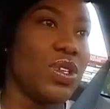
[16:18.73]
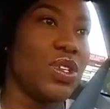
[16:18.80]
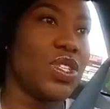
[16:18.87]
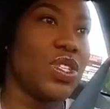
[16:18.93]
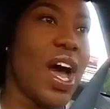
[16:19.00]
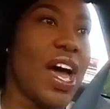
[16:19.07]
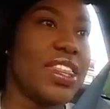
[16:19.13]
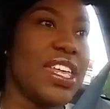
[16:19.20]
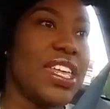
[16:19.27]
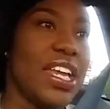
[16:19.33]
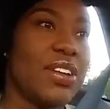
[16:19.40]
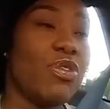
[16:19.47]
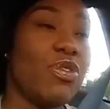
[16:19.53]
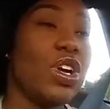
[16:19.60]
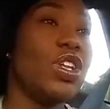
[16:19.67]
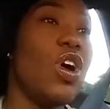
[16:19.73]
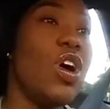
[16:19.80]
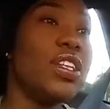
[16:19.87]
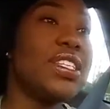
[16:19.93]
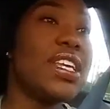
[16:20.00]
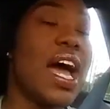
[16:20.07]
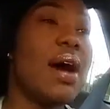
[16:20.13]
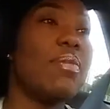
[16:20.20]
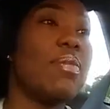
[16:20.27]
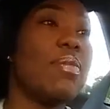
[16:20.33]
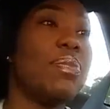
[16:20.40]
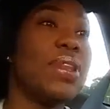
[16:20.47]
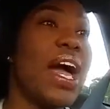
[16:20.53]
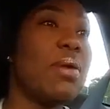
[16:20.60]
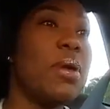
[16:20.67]
So I think for a long time,
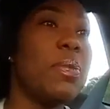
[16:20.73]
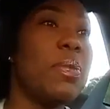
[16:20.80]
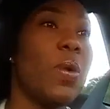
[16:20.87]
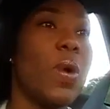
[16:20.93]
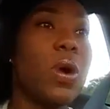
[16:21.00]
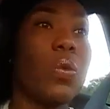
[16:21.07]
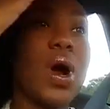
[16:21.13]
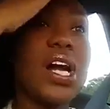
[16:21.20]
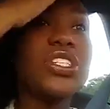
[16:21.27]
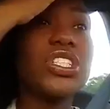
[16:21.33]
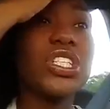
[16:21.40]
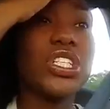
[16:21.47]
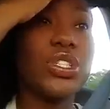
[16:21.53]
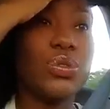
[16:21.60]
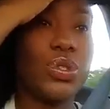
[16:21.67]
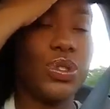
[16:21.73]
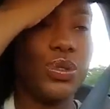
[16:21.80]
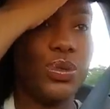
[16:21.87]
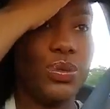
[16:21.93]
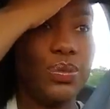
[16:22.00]
black people weren't watching YouTube.